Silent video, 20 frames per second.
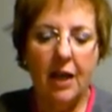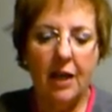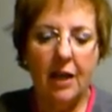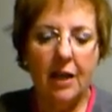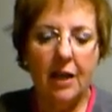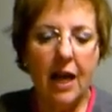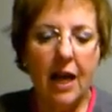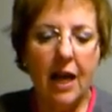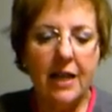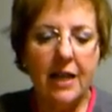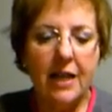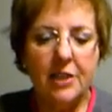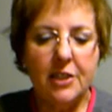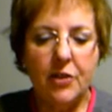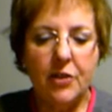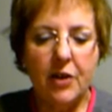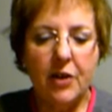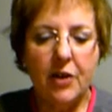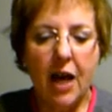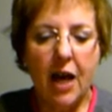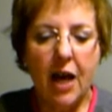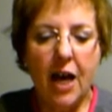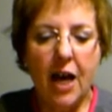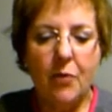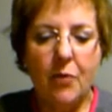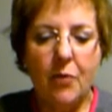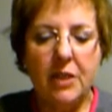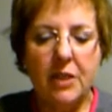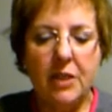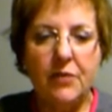Clients are at high
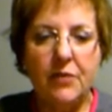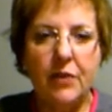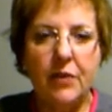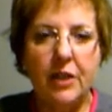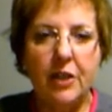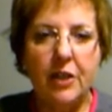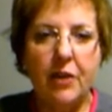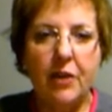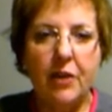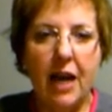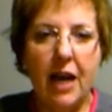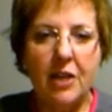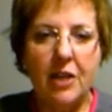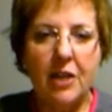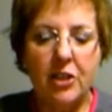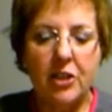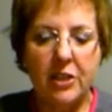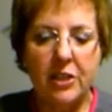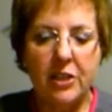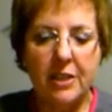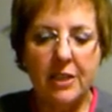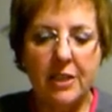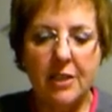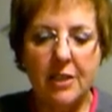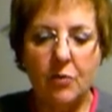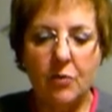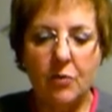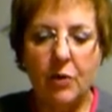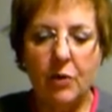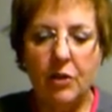risk for interactions
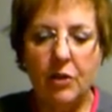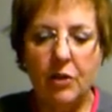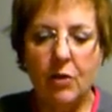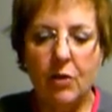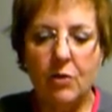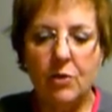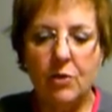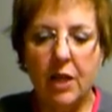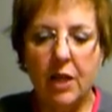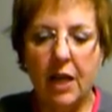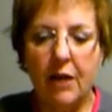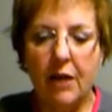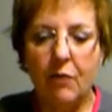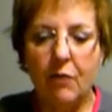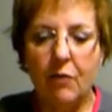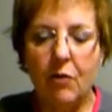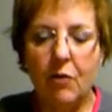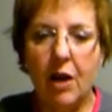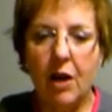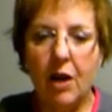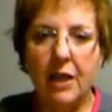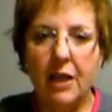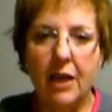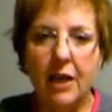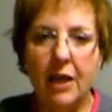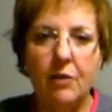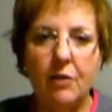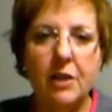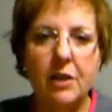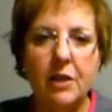with those that have chronic
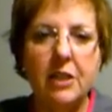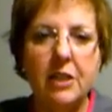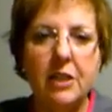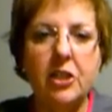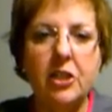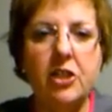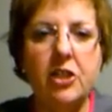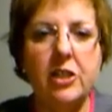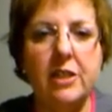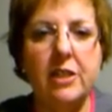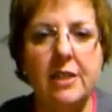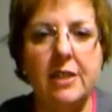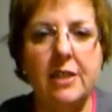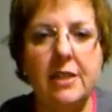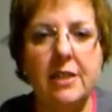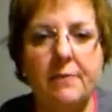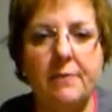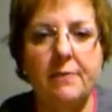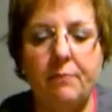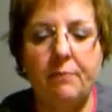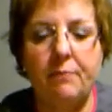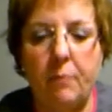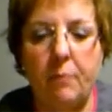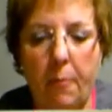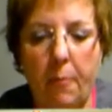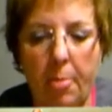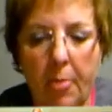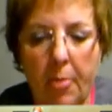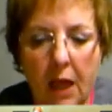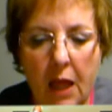health conditions.
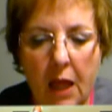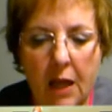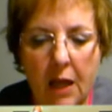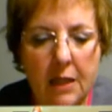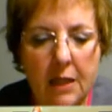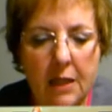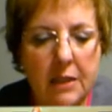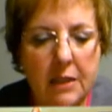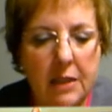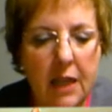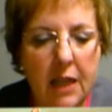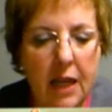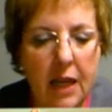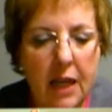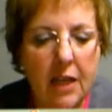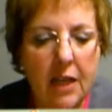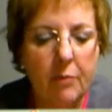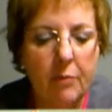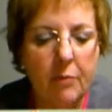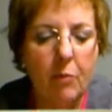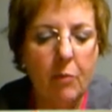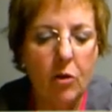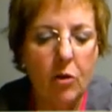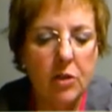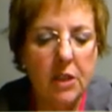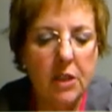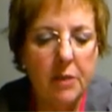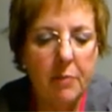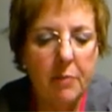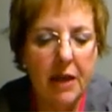Take
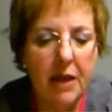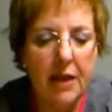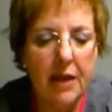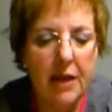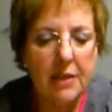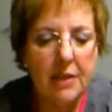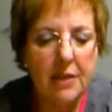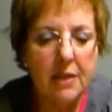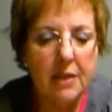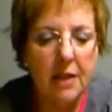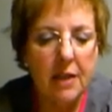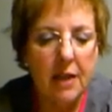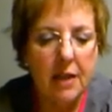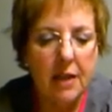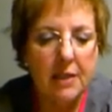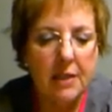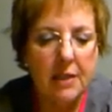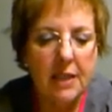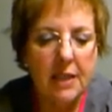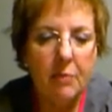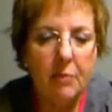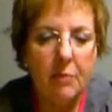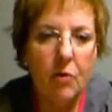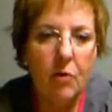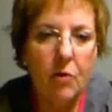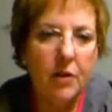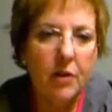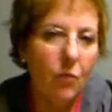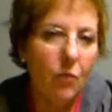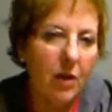multi-meds, see
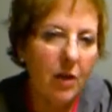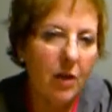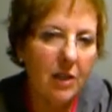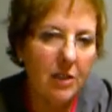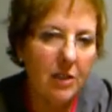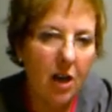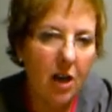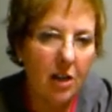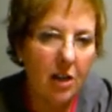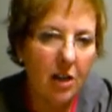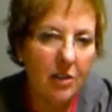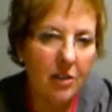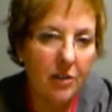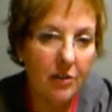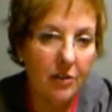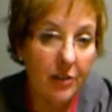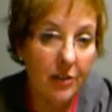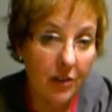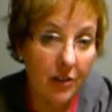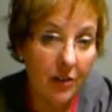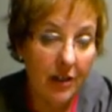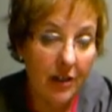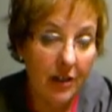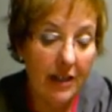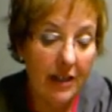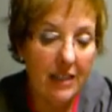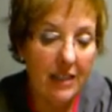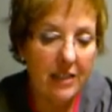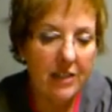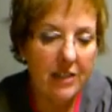more than one doctor, you know how
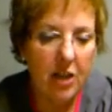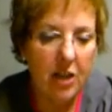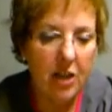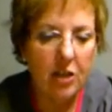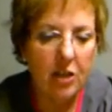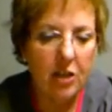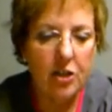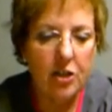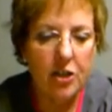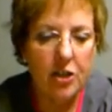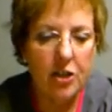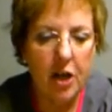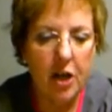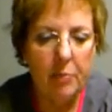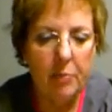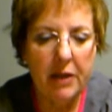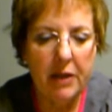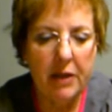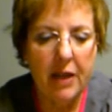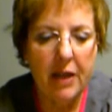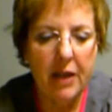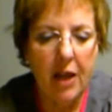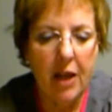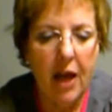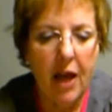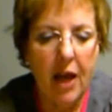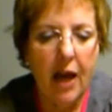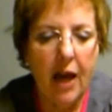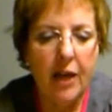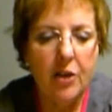that is, doctor shopping,
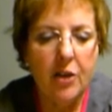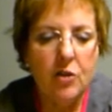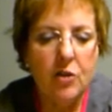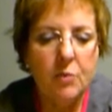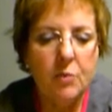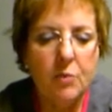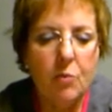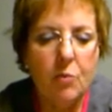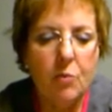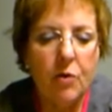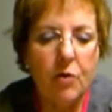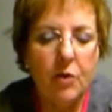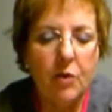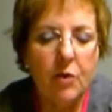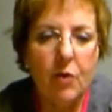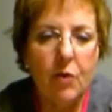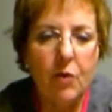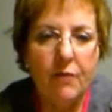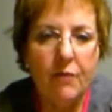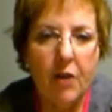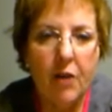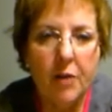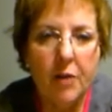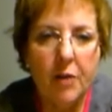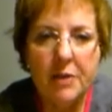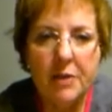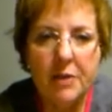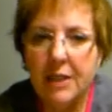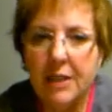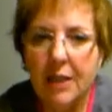and use more than one
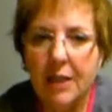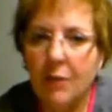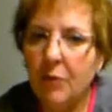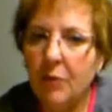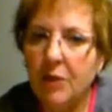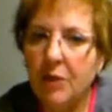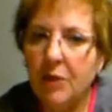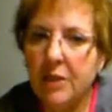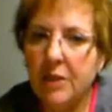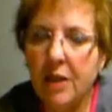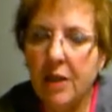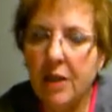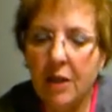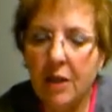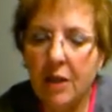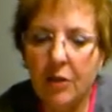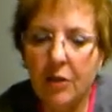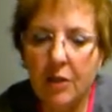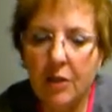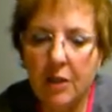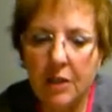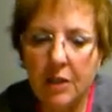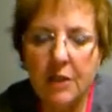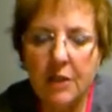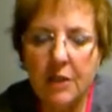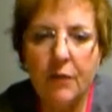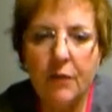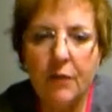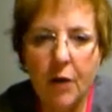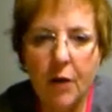pharmacy, which is not good because
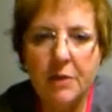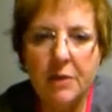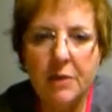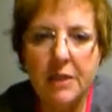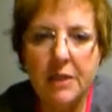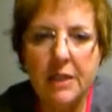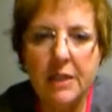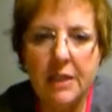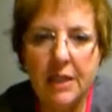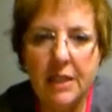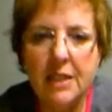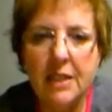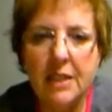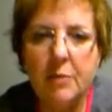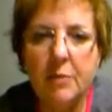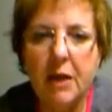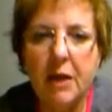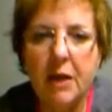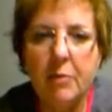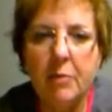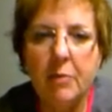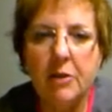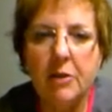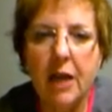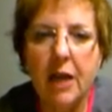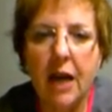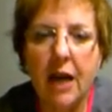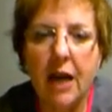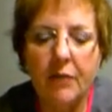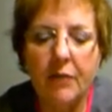the pharmacist needs to be able to
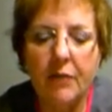have